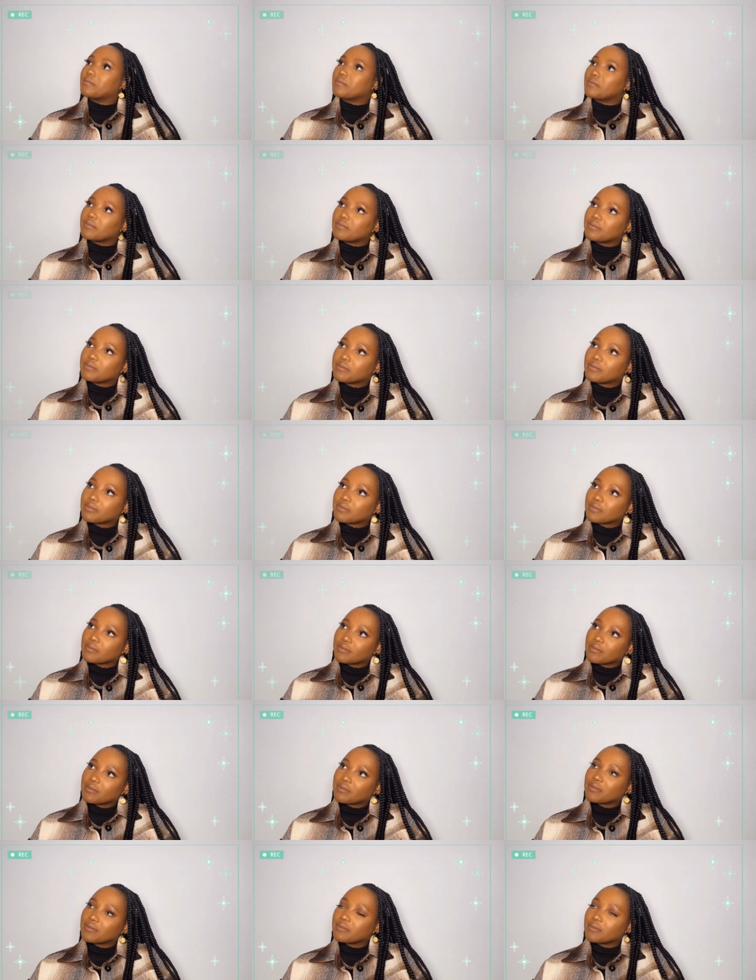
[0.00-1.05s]
Mm.
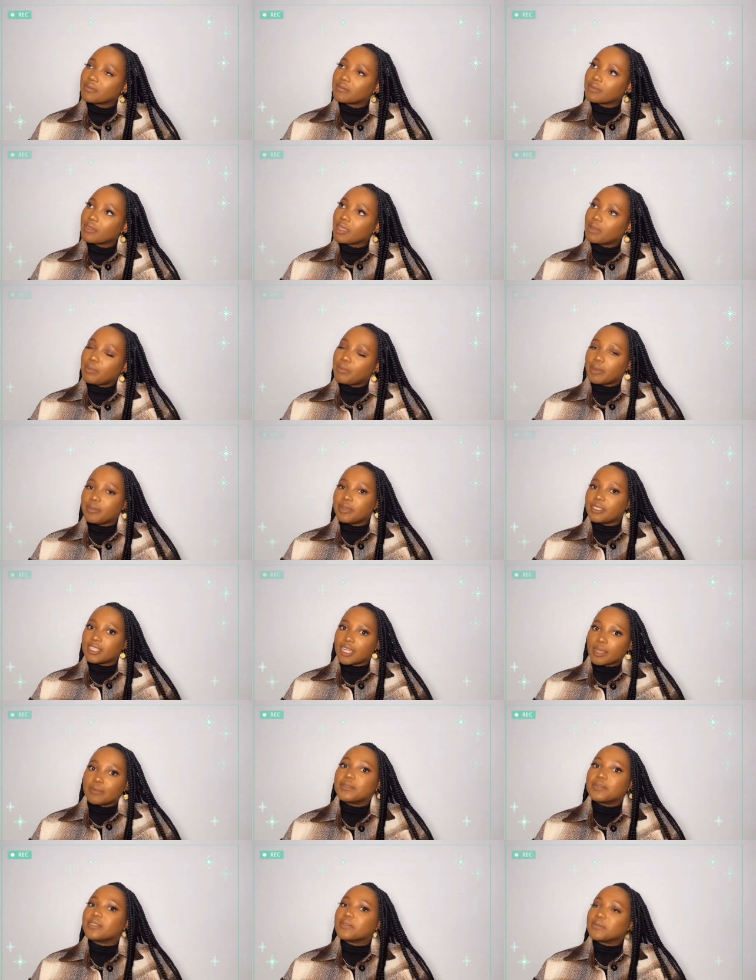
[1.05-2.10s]
Baby
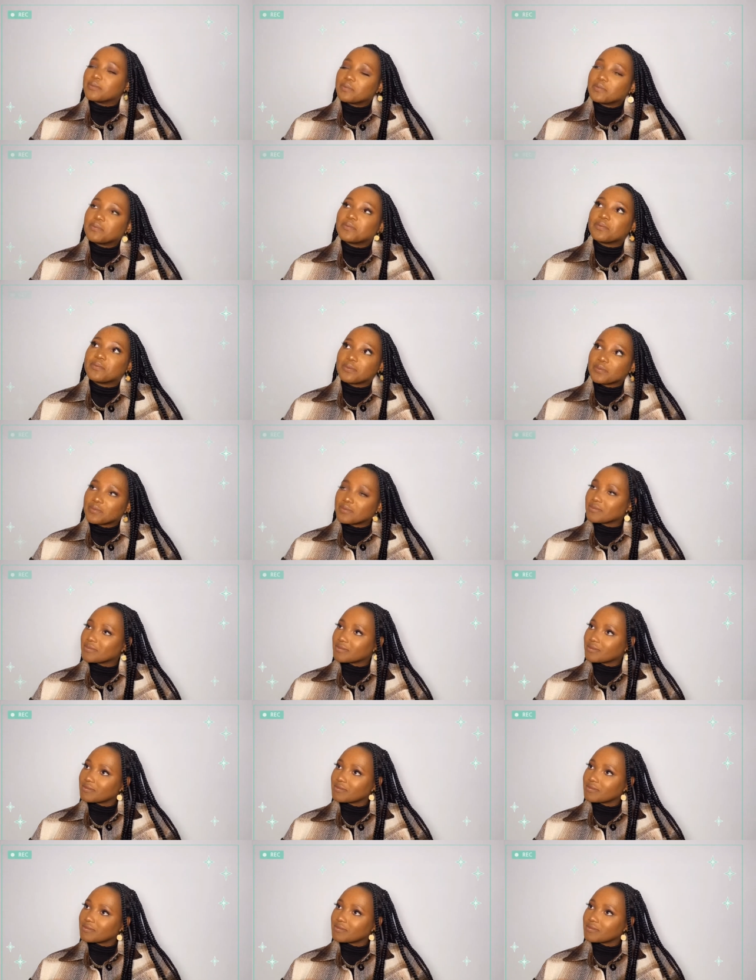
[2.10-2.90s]
steps. Baby steps.